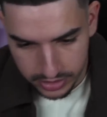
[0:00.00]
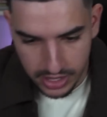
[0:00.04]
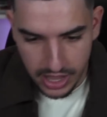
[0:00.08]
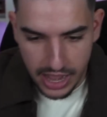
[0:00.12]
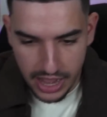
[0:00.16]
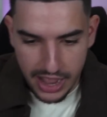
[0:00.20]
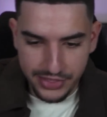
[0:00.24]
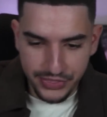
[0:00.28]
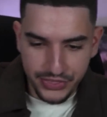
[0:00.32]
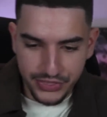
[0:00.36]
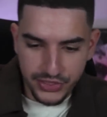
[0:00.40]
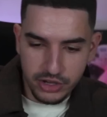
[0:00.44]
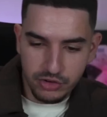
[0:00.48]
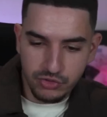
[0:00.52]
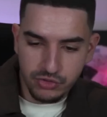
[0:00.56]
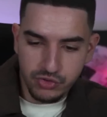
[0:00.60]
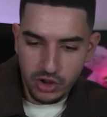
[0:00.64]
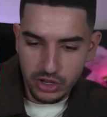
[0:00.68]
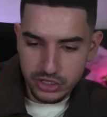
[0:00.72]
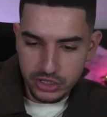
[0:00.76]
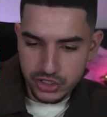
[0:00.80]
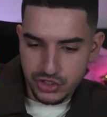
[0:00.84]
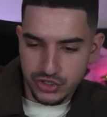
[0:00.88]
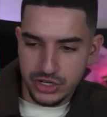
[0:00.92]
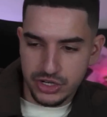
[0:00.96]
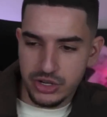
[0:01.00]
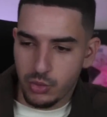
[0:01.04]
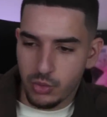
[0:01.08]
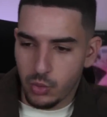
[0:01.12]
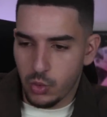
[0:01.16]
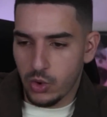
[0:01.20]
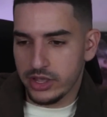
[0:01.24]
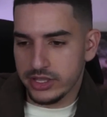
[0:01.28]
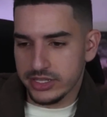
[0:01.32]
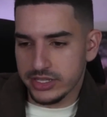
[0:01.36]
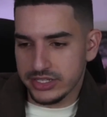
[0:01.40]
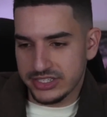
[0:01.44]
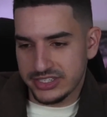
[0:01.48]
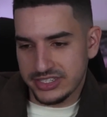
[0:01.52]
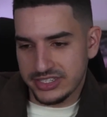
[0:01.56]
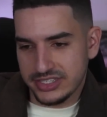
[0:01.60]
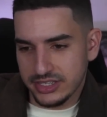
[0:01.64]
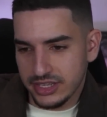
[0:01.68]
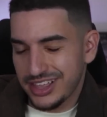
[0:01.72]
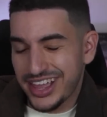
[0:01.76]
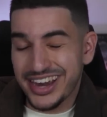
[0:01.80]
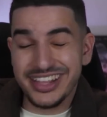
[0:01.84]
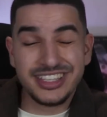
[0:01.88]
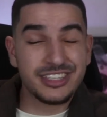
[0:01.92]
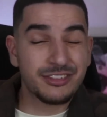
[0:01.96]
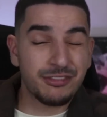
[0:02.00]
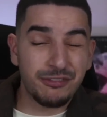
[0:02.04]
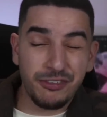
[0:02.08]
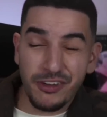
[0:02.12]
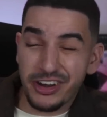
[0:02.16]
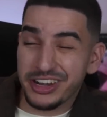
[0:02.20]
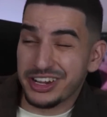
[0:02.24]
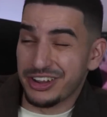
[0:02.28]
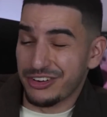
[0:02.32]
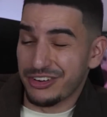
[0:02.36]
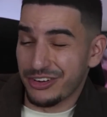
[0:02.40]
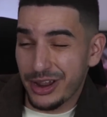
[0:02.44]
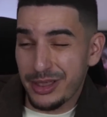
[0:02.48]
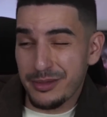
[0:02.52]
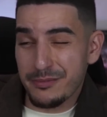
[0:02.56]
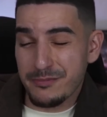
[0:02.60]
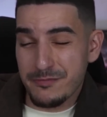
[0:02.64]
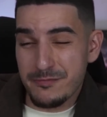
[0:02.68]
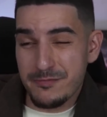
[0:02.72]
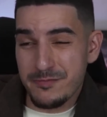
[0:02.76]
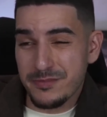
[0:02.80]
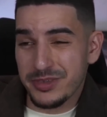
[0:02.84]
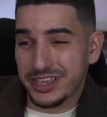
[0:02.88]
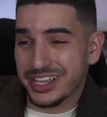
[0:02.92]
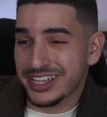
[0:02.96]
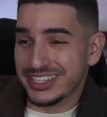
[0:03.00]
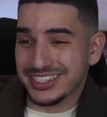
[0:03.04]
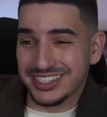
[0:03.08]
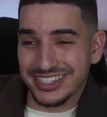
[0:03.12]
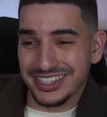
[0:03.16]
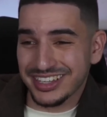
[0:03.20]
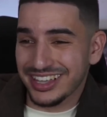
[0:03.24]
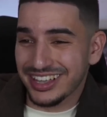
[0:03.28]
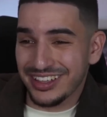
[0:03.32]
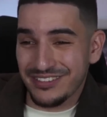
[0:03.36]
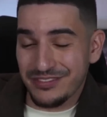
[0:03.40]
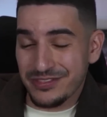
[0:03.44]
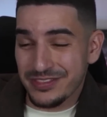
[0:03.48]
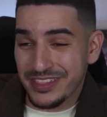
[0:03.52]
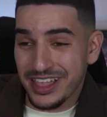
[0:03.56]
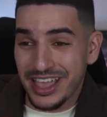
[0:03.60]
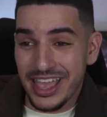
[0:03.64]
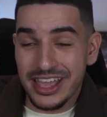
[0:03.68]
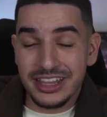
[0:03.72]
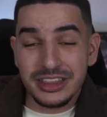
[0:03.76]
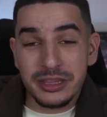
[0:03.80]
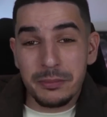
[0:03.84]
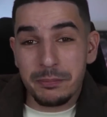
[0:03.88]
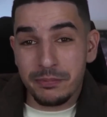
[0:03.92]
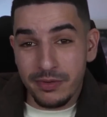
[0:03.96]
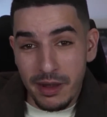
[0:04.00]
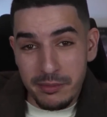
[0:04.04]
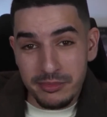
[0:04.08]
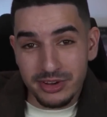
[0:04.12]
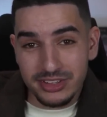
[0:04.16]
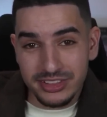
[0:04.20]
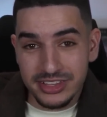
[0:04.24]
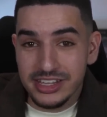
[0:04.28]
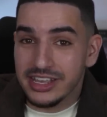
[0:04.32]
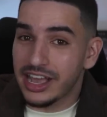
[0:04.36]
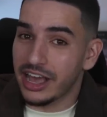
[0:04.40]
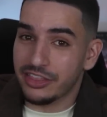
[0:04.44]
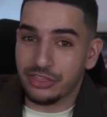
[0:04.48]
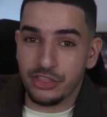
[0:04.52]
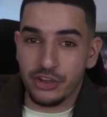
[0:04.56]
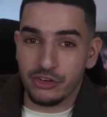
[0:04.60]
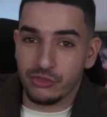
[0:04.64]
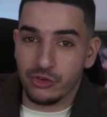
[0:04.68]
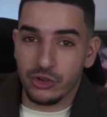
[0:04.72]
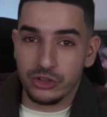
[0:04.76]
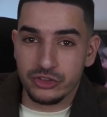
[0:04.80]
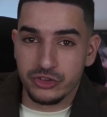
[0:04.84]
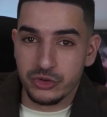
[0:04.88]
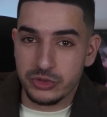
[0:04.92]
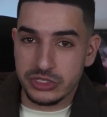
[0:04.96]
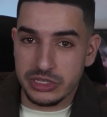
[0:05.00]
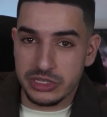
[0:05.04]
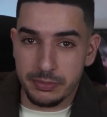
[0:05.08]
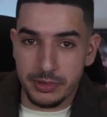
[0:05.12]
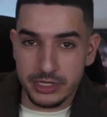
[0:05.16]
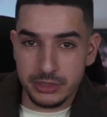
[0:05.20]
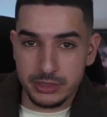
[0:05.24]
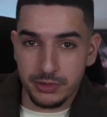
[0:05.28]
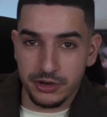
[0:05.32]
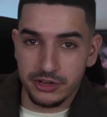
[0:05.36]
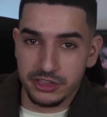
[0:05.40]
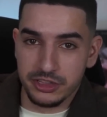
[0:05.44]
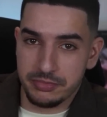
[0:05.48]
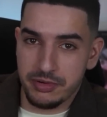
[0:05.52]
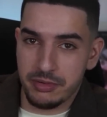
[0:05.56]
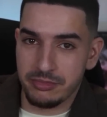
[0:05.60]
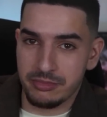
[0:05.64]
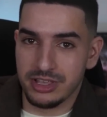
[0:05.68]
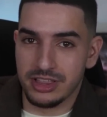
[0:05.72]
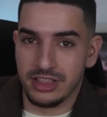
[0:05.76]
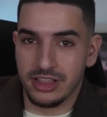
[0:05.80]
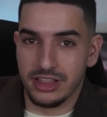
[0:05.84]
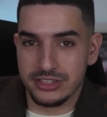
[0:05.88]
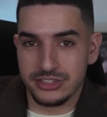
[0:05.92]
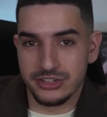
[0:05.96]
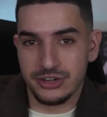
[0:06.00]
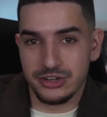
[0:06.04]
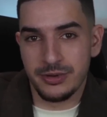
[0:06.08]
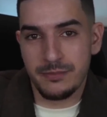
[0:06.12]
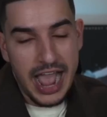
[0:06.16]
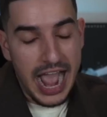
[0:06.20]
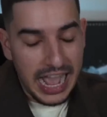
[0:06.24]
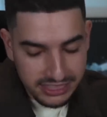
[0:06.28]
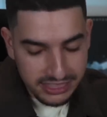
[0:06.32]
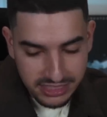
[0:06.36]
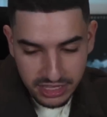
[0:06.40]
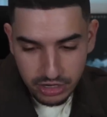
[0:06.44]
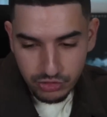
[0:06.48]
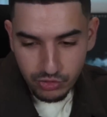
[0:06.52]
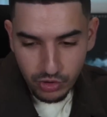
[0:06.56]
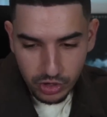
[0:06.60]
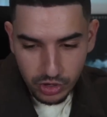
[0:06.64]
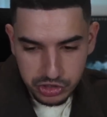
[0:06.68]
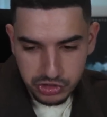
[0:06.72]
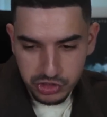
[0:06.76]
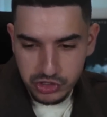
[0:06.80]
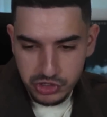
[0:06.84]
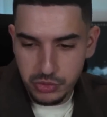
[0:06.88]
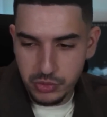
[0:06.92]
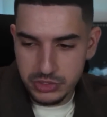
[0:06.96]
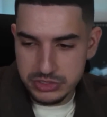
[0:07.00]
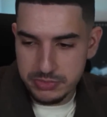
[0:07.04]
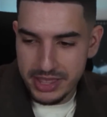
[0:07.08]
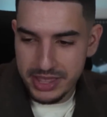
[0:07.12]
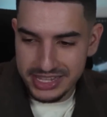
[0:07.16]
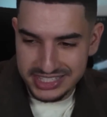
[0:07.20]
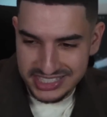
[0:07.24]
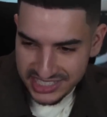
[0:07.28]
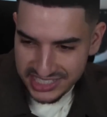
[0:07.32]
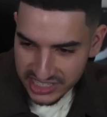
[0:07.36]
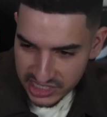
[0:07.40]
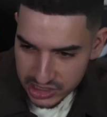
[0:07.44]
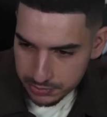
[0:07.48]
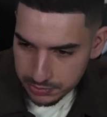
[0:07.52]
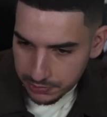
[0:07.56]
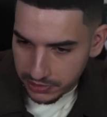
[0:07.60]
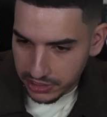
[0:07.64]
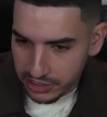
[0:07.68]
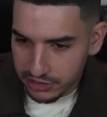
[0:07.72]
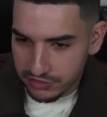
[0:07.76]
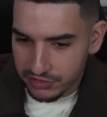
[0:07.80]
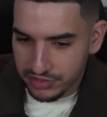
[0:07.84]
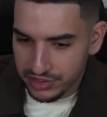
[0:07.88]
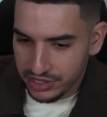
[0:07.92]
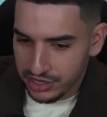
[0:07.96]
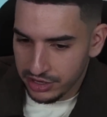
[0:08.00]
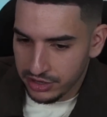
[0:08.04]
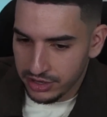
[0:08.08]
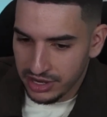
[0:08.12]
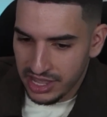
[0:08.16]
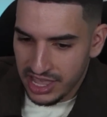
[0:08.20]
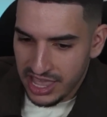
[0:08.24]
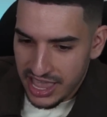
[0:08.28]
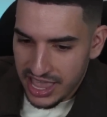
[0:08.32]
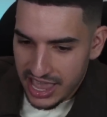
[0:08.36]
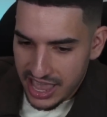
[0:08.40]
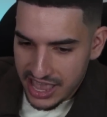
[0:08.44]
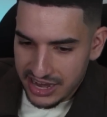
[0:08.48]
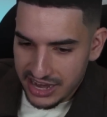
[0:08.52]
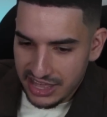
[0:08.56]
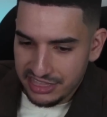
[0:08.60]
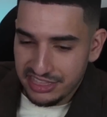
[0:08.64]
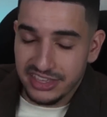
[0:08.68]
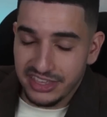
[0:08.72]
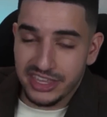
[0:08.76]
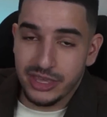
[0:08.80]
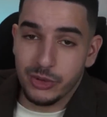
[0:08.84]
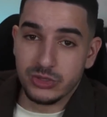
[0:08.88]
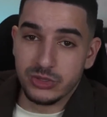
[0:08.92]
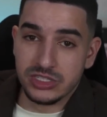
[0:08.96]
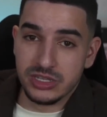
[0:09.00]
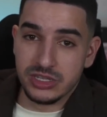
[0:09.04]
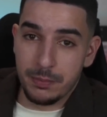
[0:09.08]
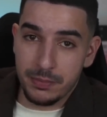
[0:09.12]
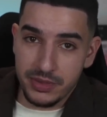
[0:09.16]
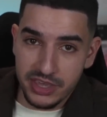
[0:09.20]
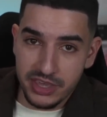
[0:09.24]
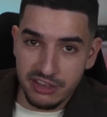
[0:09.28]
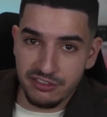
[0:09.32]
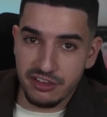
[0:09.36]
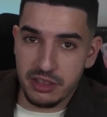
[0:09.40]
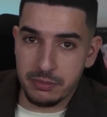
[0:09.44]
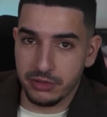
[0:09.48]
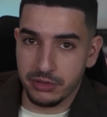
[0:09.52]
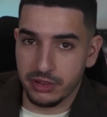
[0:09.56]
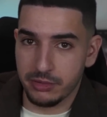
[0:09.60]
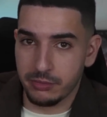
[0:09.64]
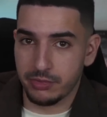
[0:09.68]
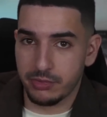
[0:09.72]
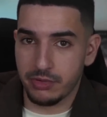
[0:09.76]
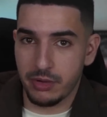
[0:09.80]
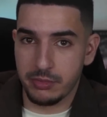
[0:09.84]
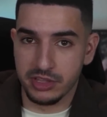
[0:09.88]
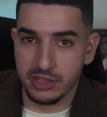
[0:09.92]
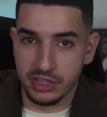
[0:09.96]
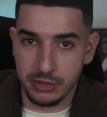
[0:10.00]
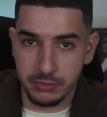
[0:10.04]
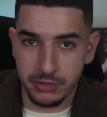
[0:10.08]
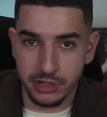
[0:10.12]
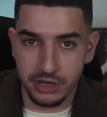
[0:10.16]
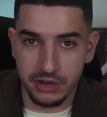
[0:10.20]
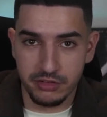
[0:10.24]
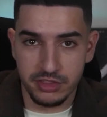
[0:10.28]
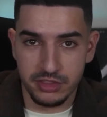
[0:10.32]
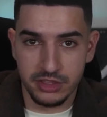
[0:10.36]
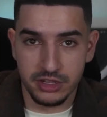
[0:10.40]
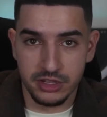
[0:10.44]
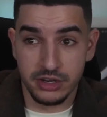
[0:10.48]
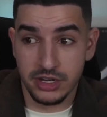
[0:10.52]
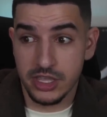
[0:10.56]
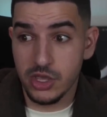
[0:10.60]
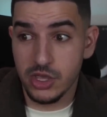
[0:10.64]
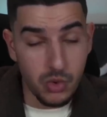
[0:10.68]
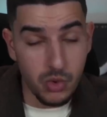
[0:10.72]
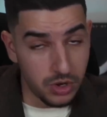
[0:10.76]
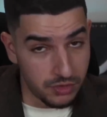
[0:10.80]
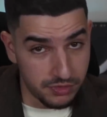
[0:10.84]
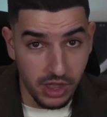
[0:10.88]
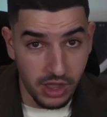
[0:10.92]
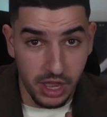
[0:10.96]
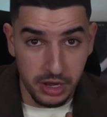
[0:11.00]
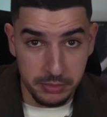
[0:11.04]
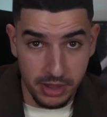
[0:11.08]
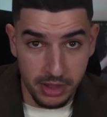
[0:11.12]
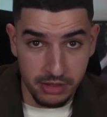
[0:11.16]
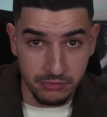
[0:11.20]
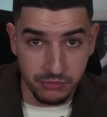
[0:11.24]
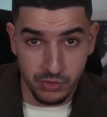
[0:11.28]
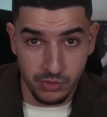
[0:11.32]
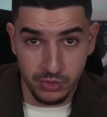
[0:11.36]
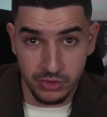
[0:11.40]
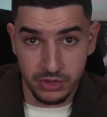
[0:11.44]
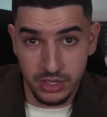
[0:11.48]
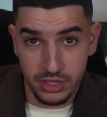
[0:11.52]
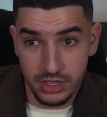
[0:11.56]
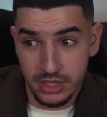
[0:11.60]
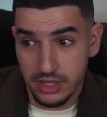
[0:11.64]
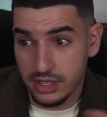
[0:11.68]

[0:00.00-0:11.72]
I think Rodri was, and it's funny, right? Because in the Premier League, I thought Rodri was the best player in the Premier League last year. I think Rodri was Man City's player of the year, and I think he was the PFA Premier League player of the year. He would have gotten my vote.